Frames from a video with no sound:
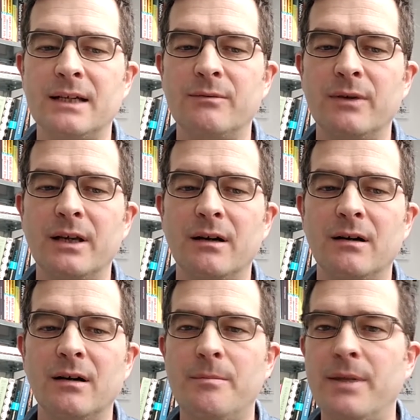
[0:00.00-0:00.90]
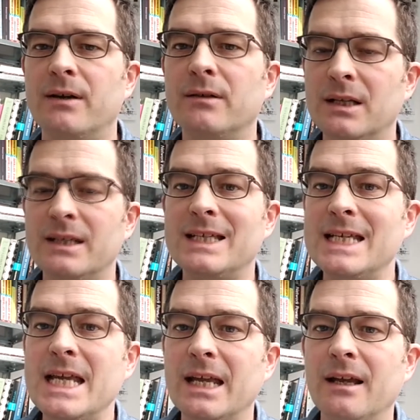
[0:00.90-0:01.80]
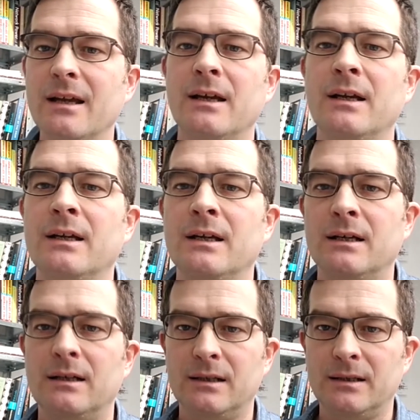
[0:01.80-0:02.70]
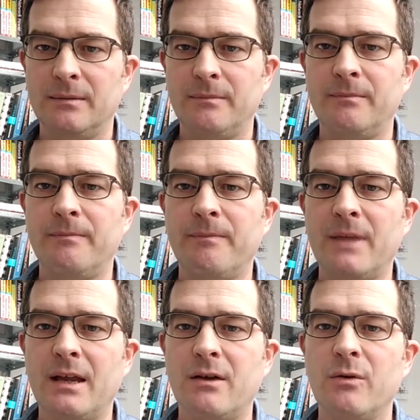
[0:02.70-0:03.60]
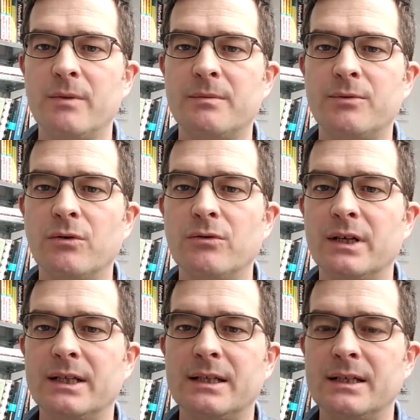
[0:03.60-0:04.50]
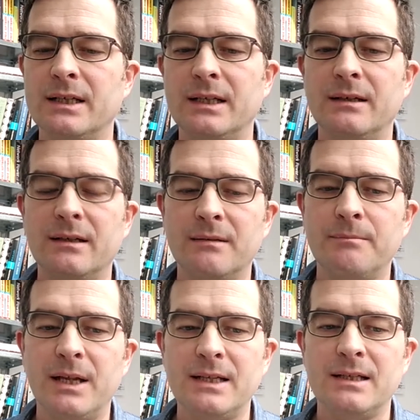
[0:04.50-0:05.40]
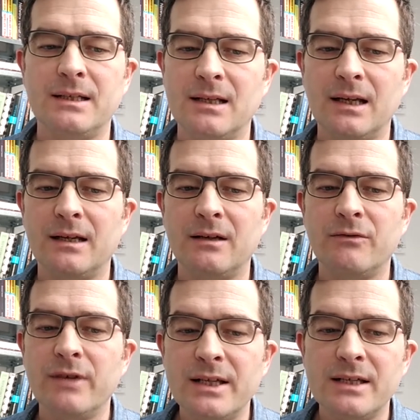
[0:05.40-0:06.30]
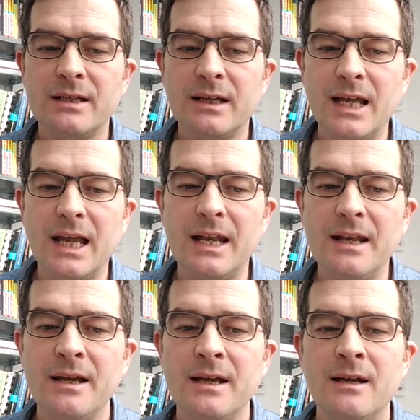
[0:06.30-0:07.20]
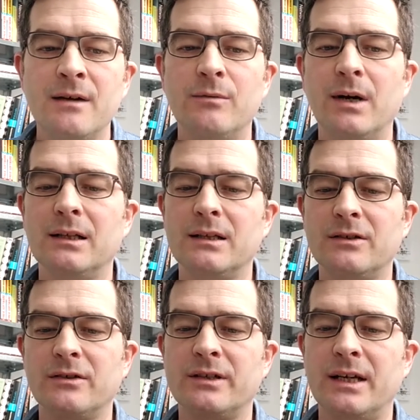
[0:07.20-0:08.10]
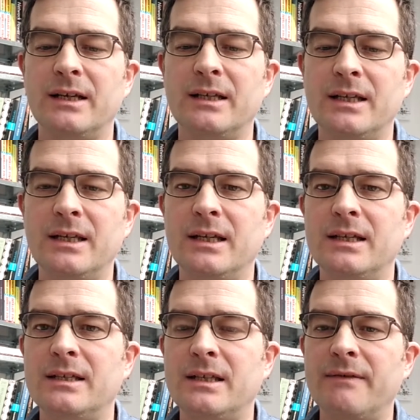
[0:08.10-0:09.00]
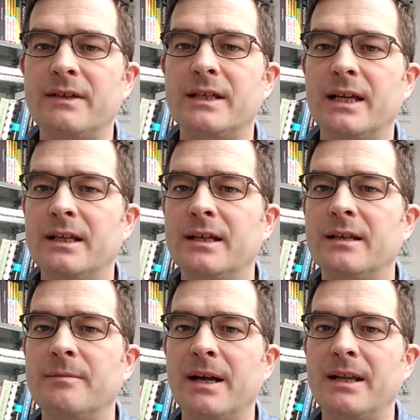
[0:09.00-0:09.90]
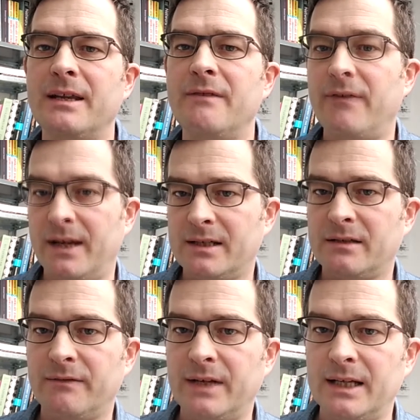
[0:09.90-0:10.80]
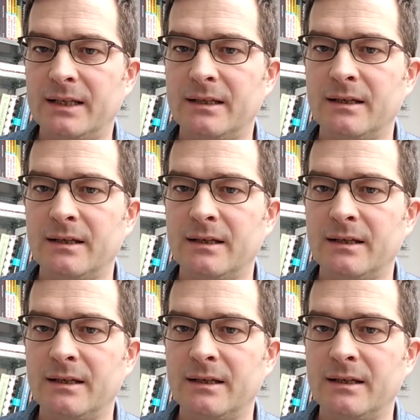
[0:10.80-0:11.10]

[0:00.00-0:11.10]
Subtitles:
that we are apparently seeing economic progress in places like Greece again, while the society is devastated by the effects of that.